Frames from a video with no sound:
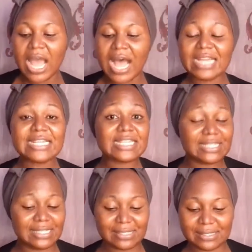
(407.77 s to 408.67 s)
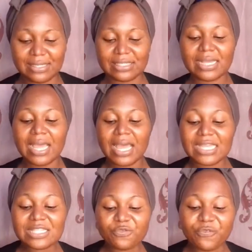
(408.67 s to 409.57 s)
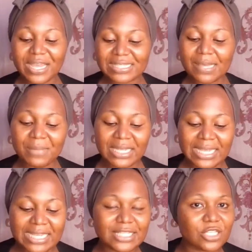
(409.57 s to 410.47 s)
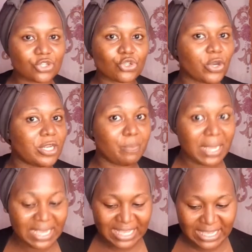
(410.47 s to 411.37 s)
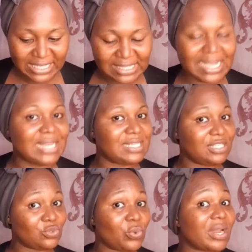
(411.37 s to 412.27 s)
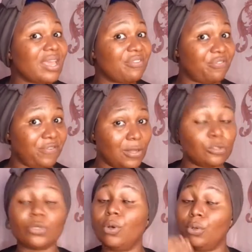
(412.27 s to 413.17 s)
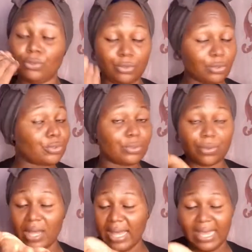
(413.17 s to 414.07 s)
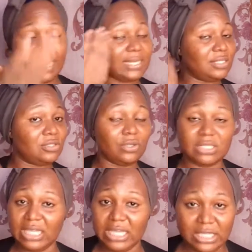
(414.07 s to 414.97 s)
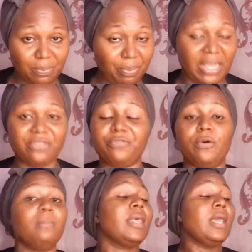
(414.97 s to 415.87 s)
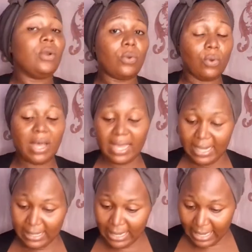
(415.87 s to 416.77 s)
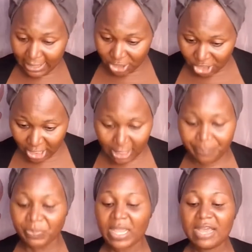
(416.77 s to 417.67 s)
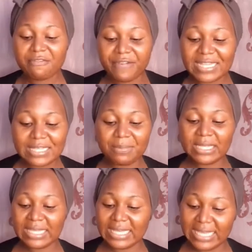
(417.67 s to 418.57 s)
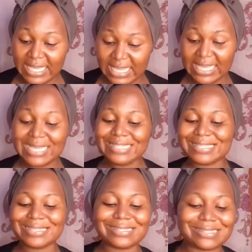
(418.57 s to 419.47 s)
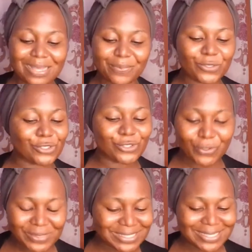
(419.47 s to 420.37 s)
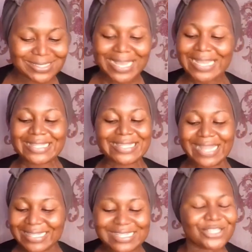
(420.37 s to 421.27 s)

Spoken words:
and this is it. Is vitamin E destroyed by heat? And this is what I found on Google. Go ahead, it's not a hidden platform. Go ahead and check. Vitamin E is a stable substance that is